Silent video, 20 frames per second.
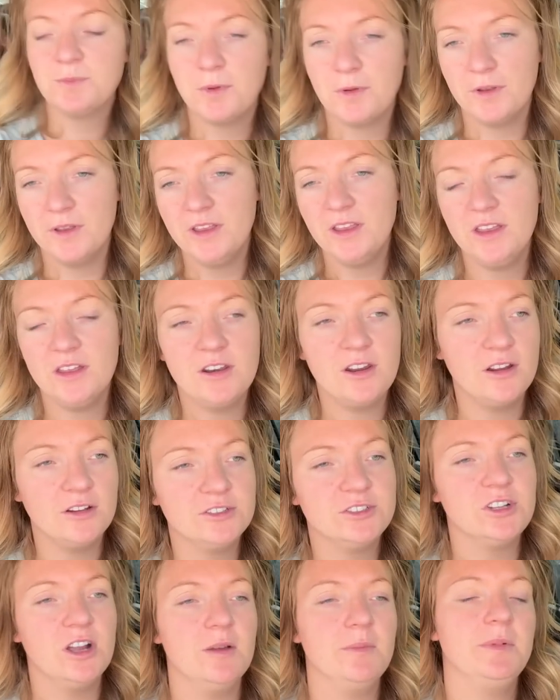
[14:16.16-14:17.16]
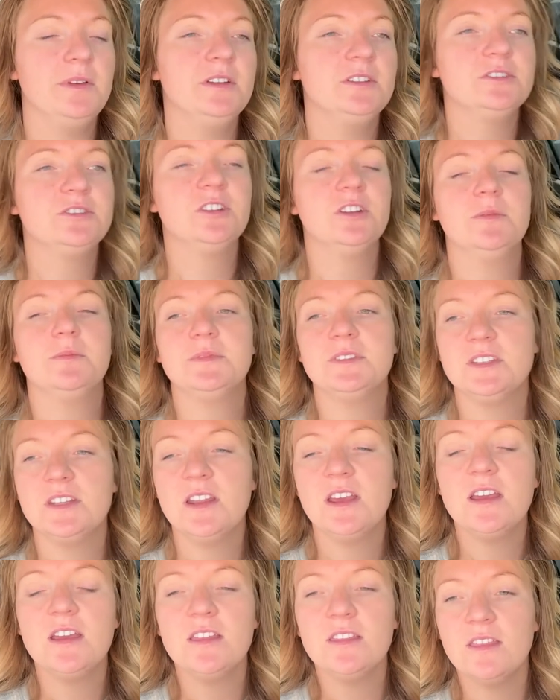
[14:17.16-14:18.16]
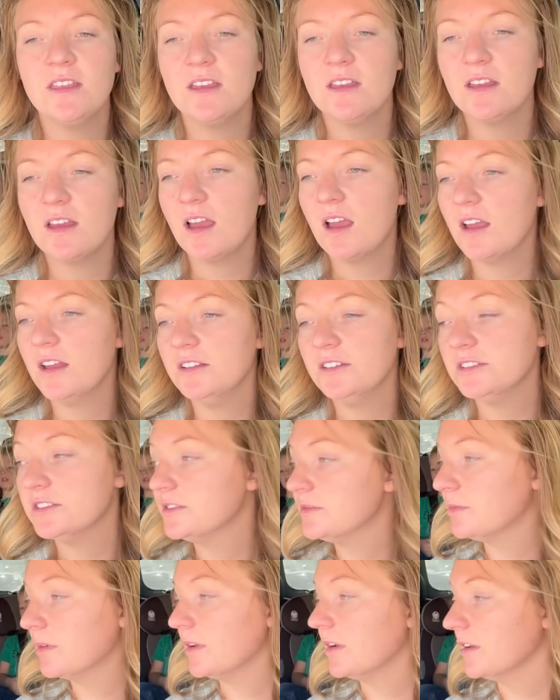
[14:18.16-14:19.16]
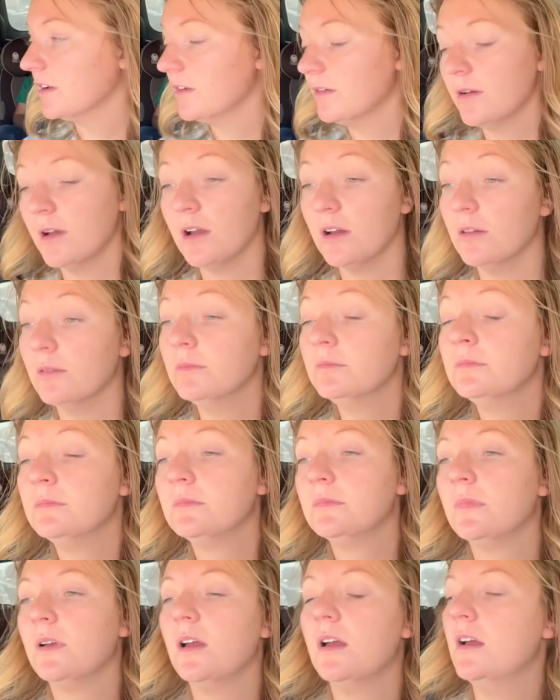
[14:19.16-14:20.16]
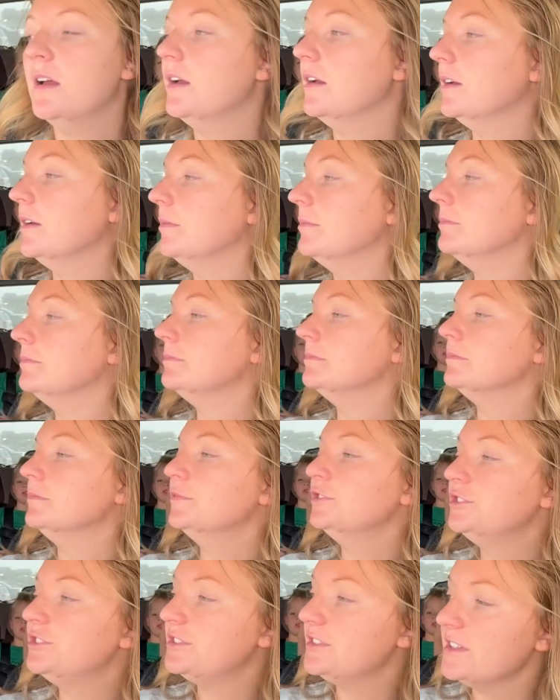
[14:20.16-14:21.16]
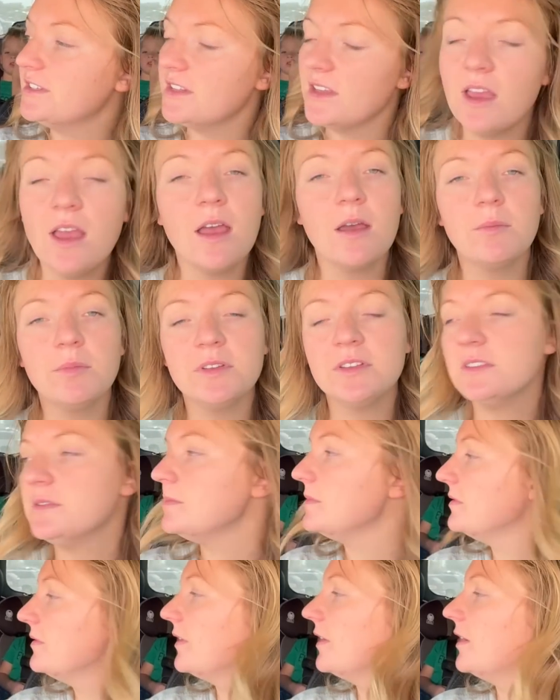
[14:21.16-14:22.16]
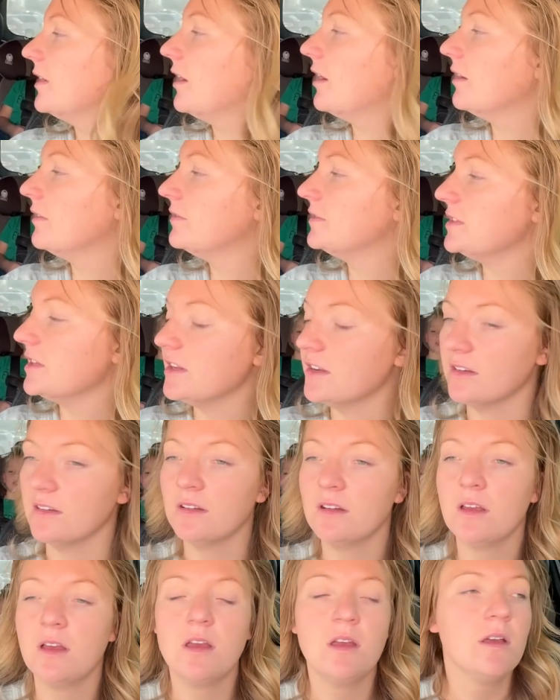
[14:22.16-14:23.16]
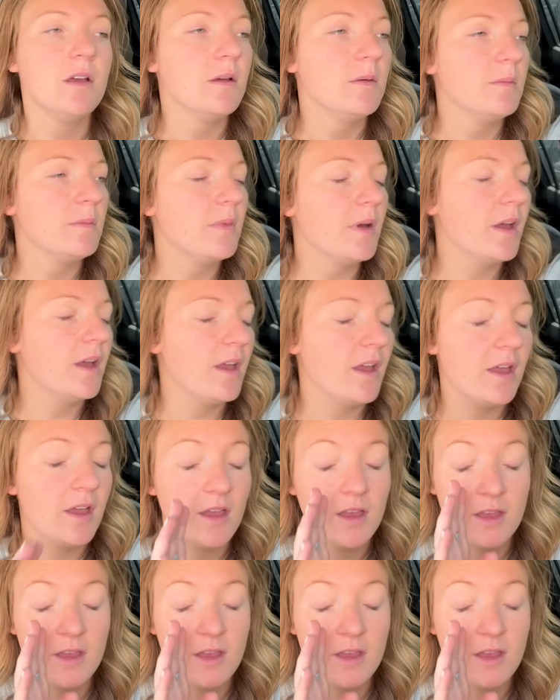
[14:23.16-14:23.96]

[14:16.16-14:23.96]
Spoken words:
point in our shopping trip today that I just want to go home, which doesn't happen to me very often, but